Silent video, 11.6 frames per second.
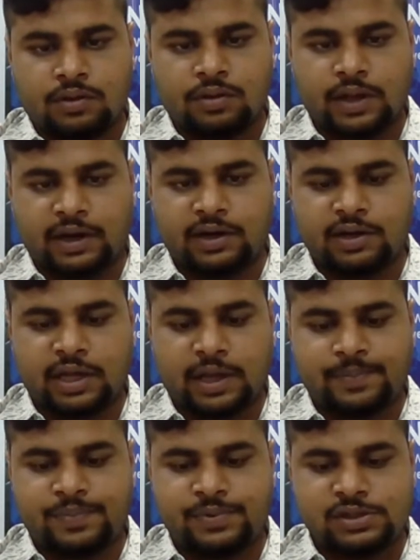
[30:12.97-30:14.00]
that
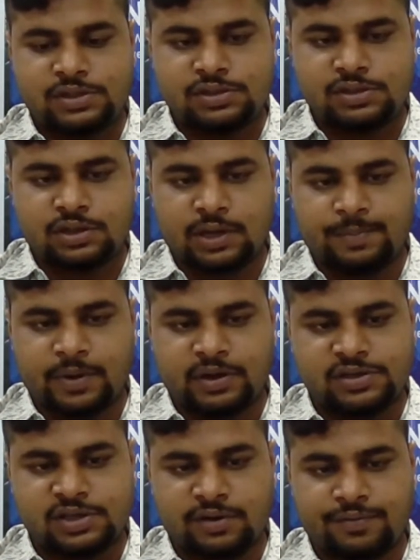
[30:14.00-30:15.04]
keep
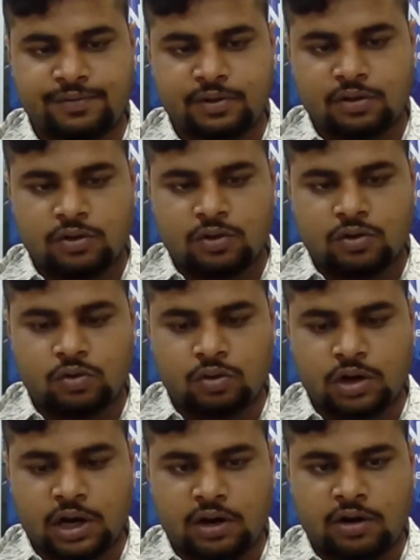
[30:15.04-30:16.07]
itself to
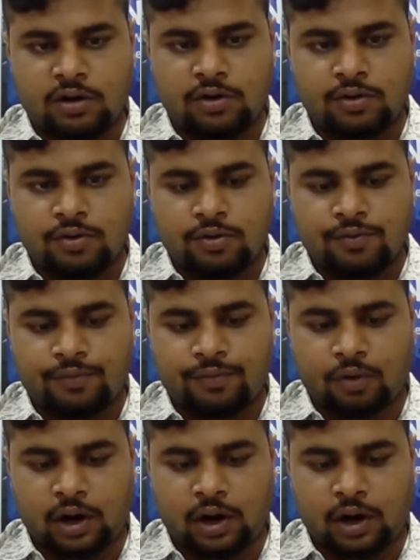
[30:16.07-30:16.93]
run for